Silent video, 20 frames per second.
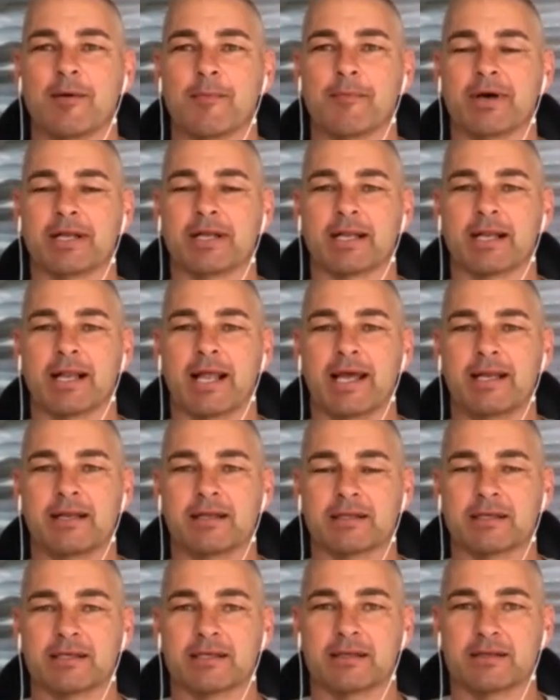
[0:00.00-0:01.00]
But
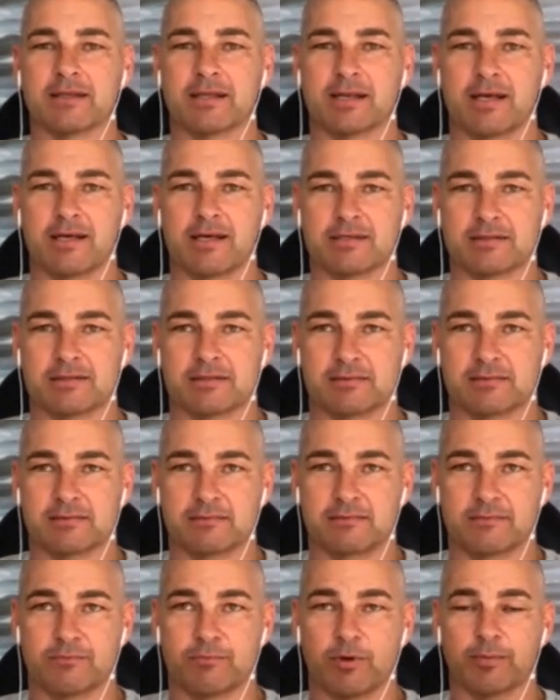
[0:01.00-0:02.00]
lately, in the
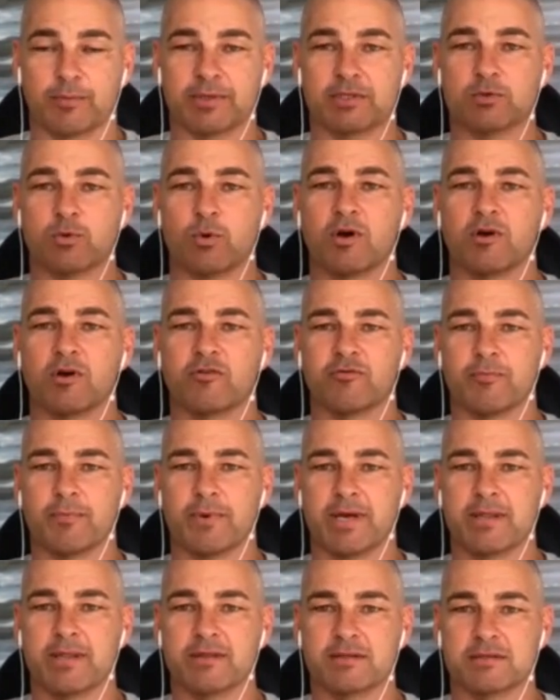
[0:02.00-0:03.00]
last probably 12
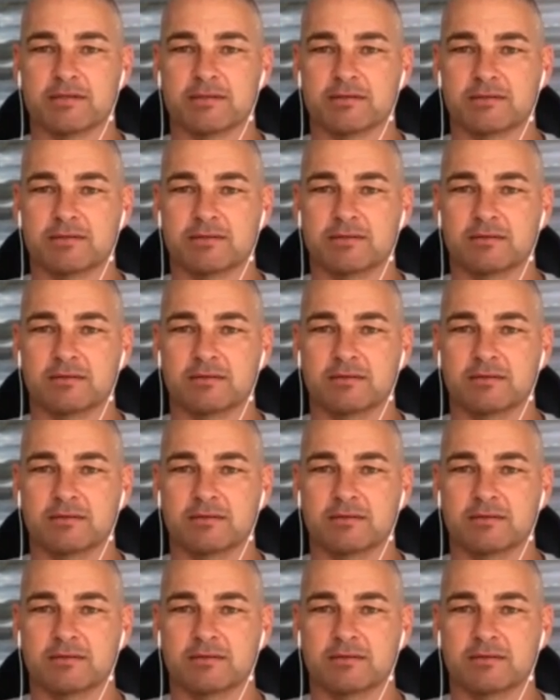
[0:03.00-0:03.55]
months,